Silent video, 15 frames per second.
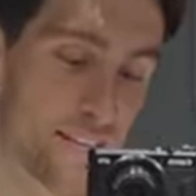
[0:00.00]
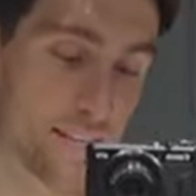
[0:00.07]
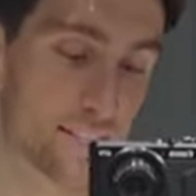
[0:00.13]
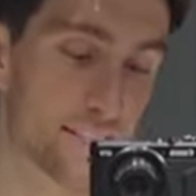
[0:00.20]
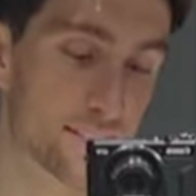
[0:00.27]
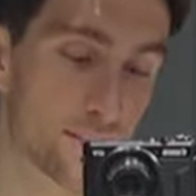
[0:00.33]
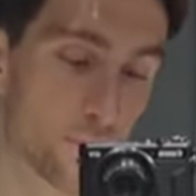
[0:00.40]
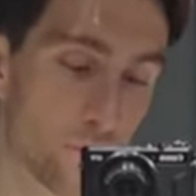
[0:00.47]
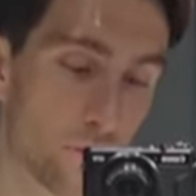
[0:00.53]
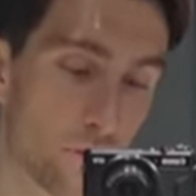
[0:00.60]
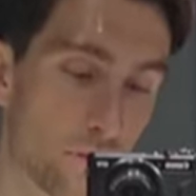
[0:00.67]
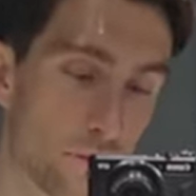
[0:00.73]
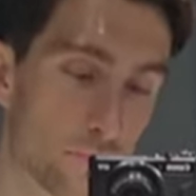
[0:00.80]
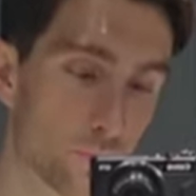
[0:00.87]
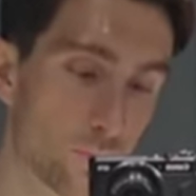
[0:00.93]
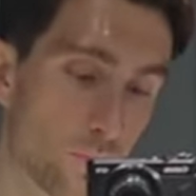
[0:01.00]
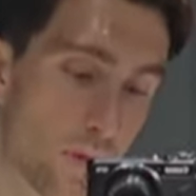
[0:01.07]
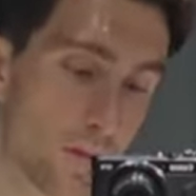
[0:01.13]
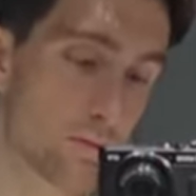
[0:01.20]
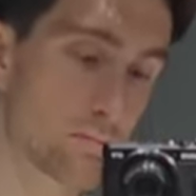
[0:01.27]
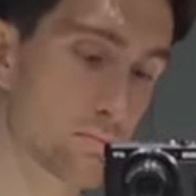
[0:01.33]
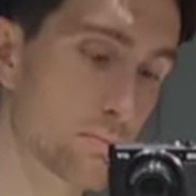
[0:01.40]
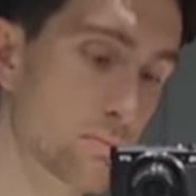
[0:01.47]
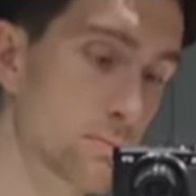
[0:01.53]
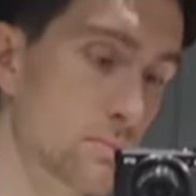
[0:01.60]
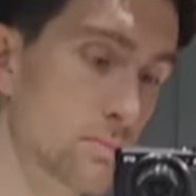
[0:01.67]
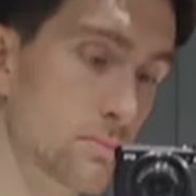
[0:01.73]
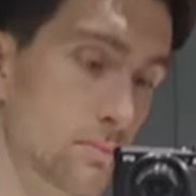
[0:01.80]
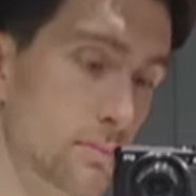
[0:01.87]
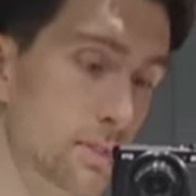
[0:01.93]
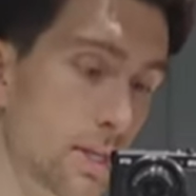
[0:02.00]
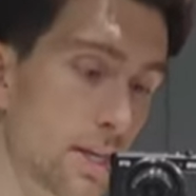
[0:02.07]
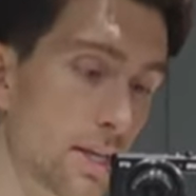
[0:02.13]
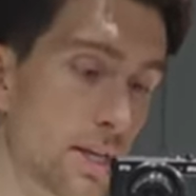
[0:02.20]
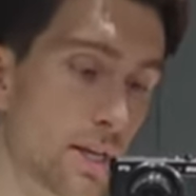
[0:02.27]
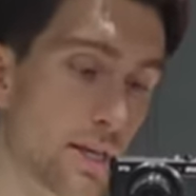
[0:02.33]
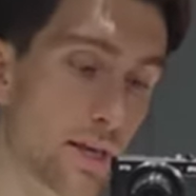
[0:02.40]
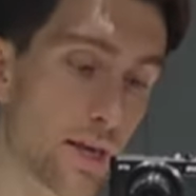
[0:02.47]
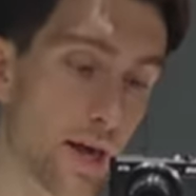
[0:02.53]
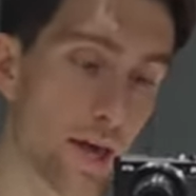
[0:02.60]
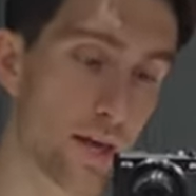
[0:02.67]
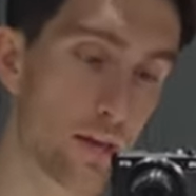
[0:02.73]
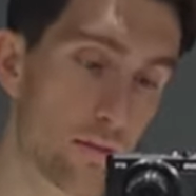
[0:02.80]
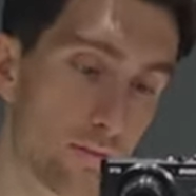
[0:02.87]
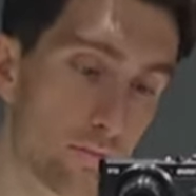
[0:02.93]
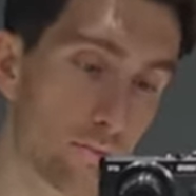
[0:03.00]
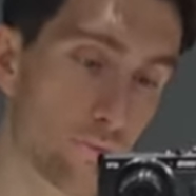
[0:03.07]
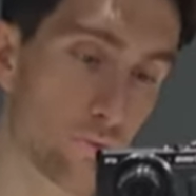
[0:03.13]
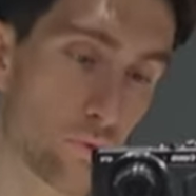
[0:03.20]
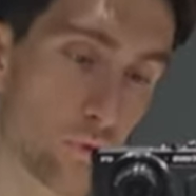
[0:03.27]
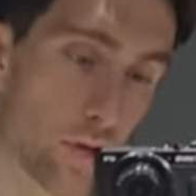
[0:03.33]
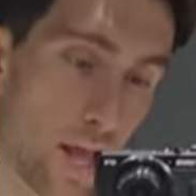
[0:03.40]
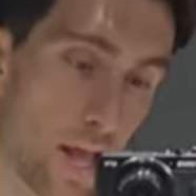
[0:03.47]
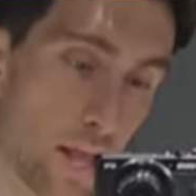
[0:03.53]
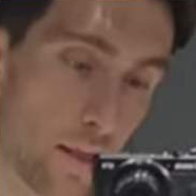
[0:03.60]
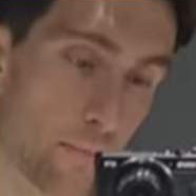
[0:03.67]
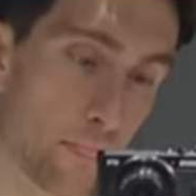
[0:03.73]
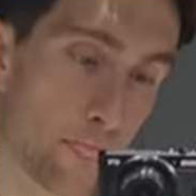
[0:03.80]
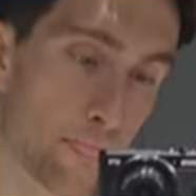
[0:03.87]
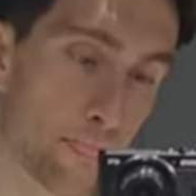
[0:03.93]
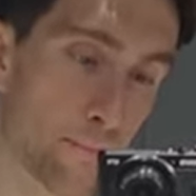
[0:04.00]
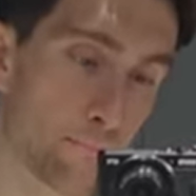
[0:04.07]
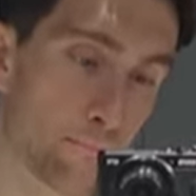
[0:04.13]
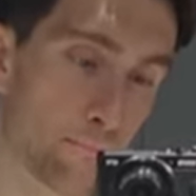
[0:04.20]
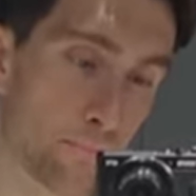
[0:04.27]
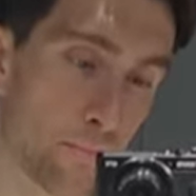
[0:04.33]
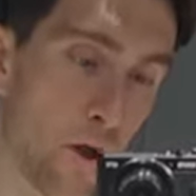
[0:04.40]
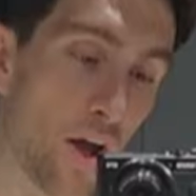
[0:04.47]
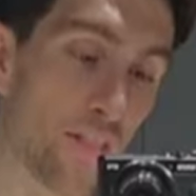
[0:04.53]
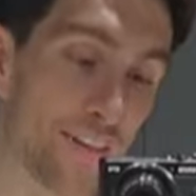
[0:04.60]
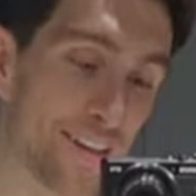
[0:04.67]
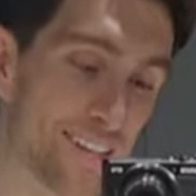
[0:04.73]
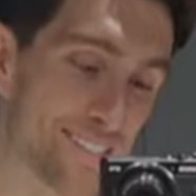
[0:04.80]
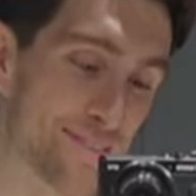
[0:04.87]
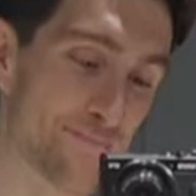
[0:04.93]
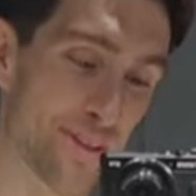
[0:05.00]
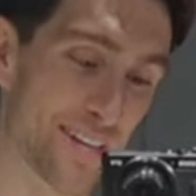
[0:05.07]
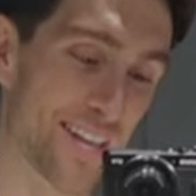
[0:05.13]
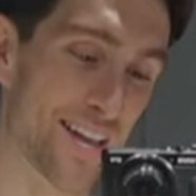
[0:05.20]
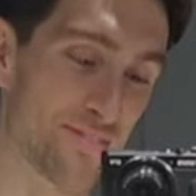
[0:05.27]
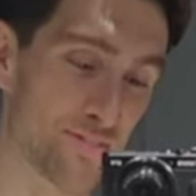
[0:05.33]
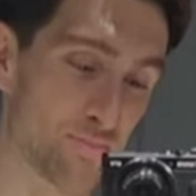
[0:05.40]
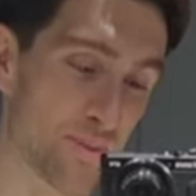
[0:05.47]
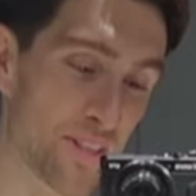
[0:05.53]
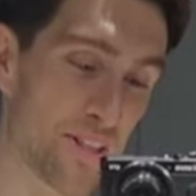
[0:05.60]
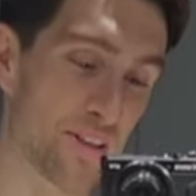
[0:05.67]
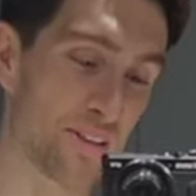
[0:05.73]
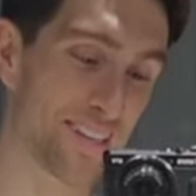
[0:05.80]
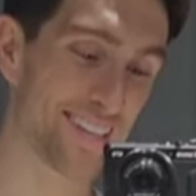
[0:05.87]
Is this something you guys would wear? Yay or nay? I think it's a big yay for me though.